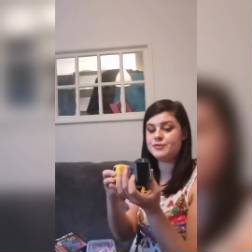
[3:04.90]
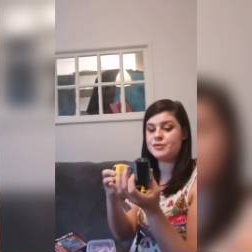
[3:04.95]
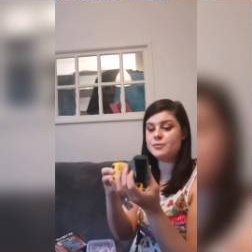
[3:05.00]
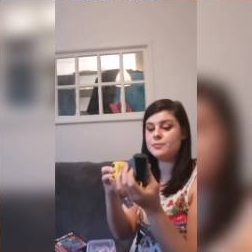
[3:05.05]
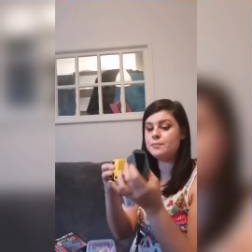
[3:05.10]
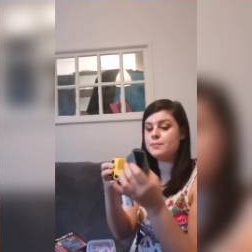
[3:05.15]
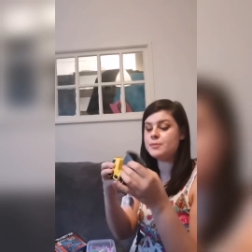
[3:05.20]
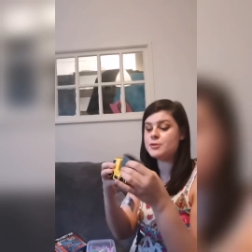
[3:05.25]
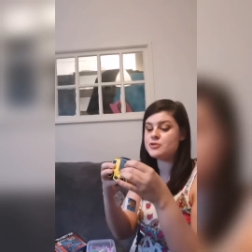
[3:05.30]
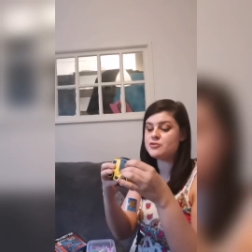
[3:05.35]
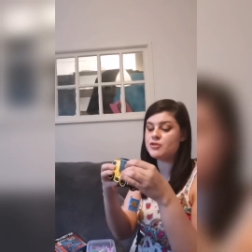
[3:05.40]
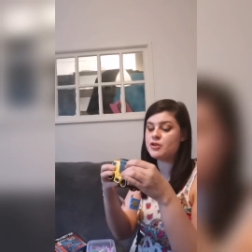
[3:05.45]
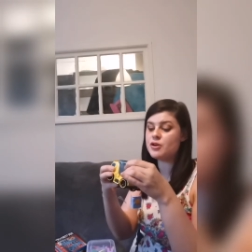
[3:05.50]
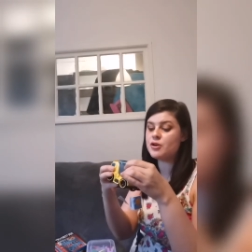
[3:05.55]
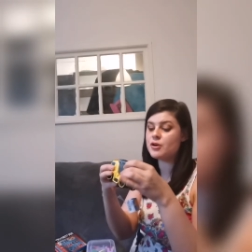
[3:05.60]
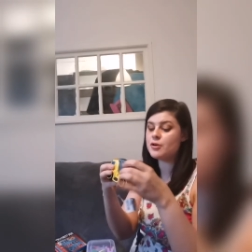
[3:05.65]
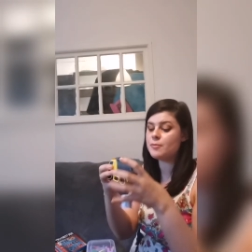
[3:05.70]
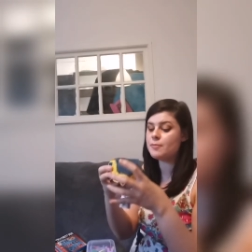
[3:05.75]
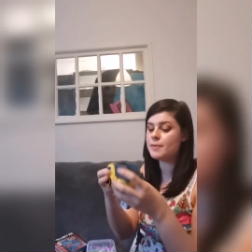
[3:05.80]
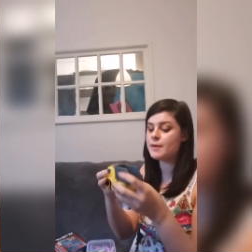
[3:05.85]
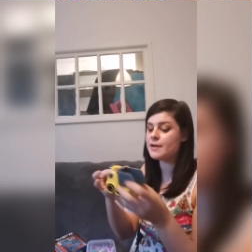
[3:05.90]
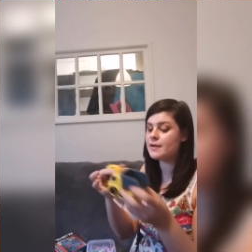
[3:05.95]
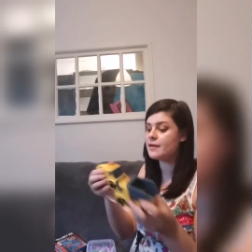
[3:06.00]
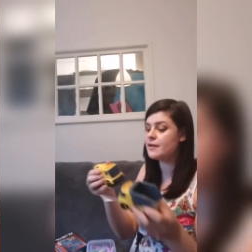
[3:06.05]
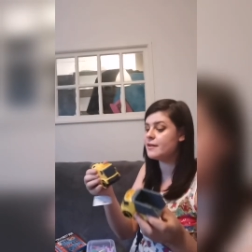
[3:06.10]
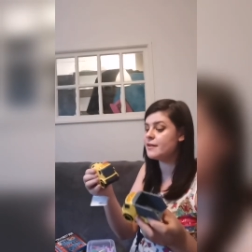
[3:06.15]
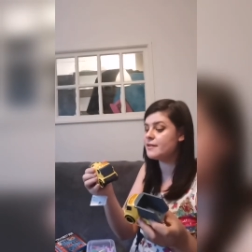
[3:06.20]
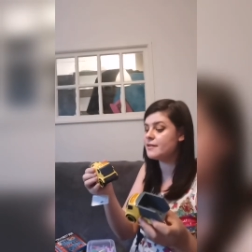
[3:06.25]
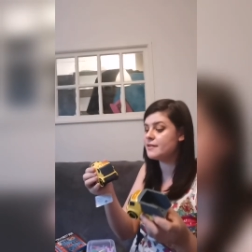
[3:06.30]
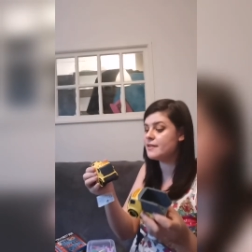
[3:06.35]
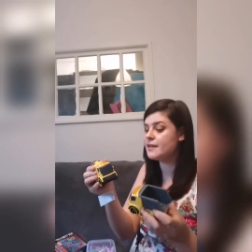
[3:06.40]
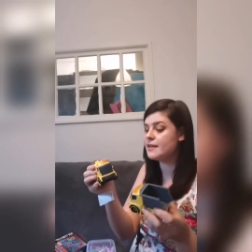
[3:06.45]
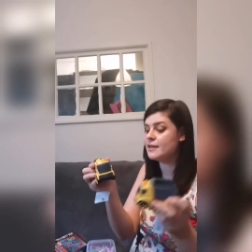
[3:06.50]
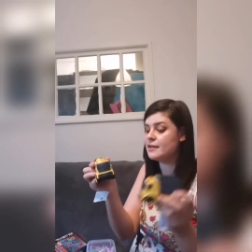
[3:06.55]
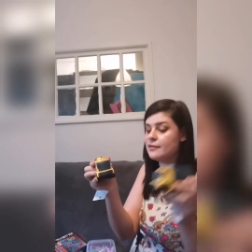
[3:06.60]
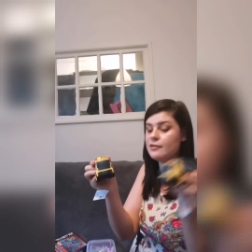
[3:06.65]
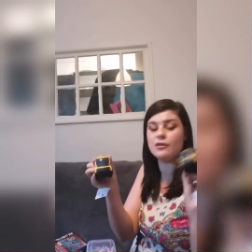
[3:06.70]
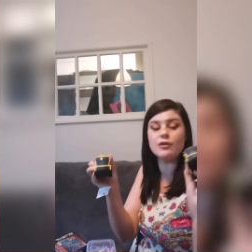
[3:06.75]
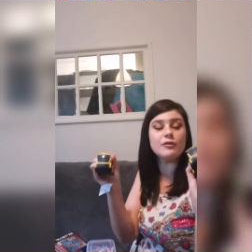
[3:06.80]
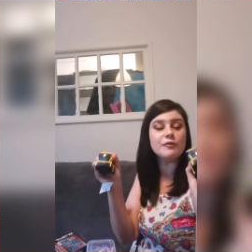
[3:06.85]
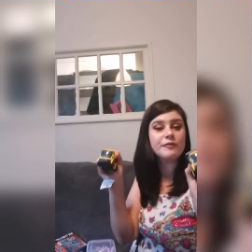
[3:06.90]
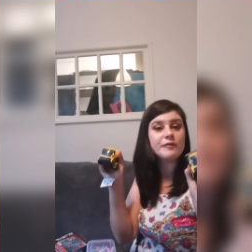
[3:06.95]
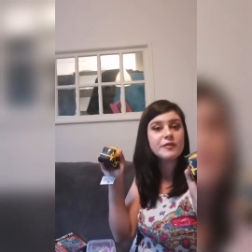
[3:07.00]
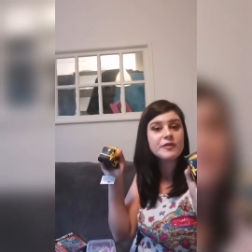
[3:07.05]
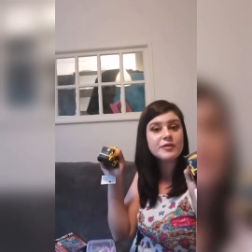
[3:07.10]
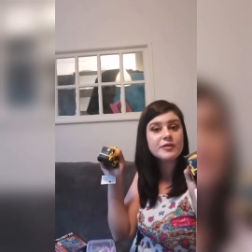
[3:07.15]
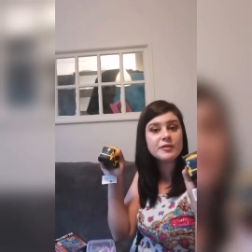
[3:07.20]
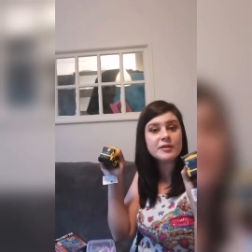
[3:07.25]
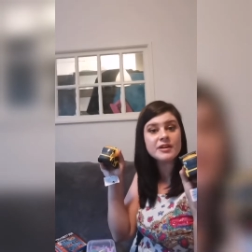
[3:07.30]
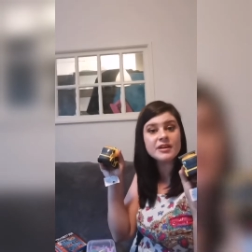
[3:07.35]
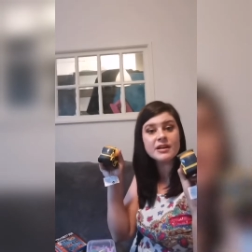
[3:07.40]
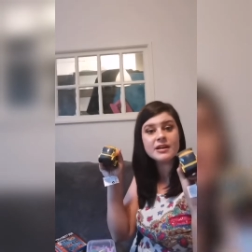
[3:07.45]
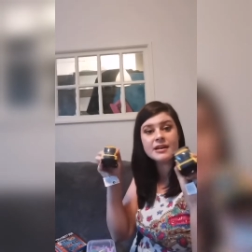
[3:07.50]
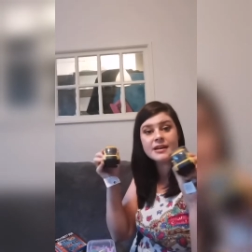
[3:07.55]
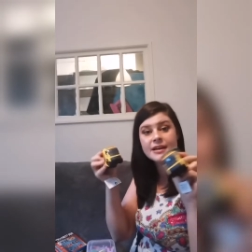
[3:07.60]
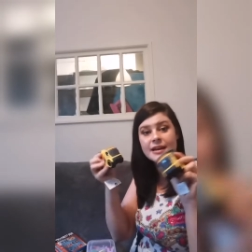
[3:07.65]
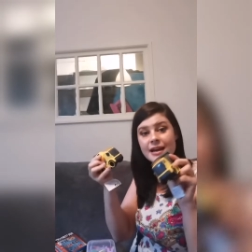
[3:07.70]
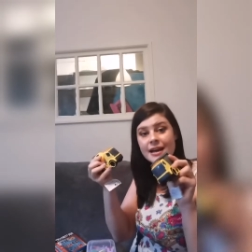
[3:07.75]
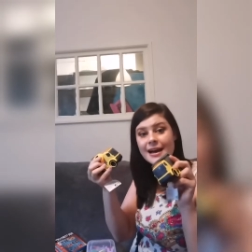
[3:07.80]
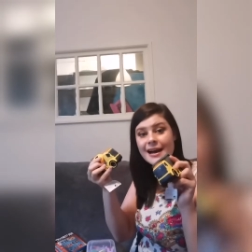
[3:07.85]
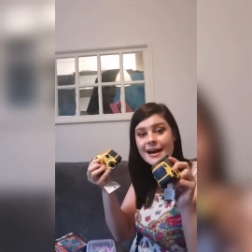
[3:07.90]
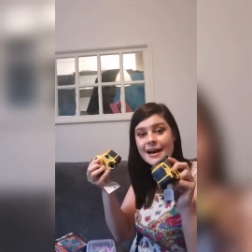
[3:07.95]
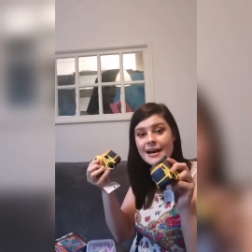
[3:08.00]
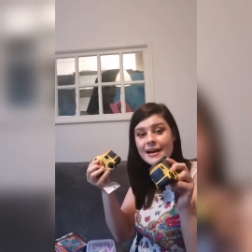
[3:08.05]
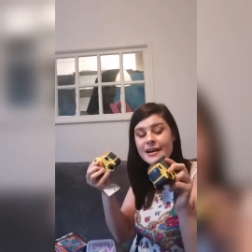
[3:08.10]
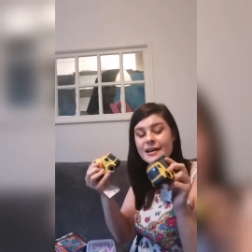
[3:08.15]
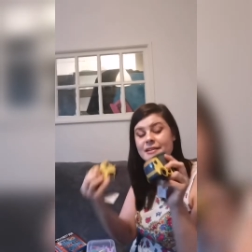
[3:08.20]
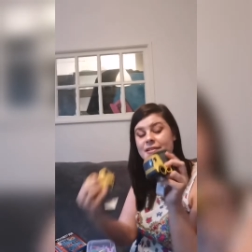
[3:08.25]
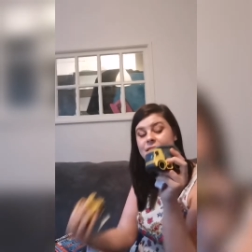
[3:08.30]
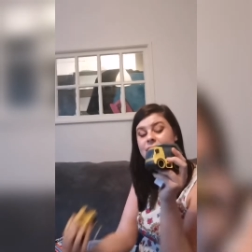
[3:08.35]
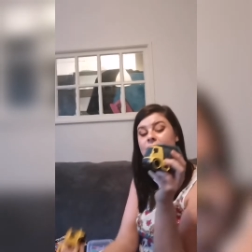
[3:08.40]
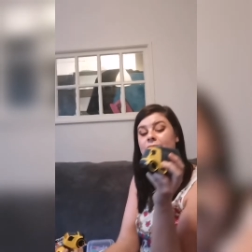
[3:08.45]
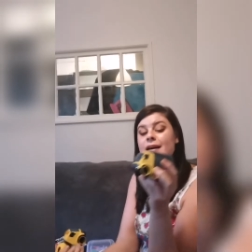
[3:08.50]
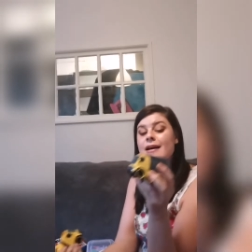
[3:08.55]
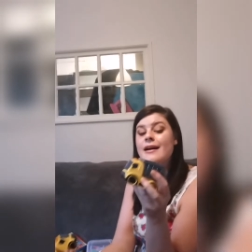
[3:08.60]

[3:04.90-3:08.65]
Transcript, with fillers: dump truck because he loves cars.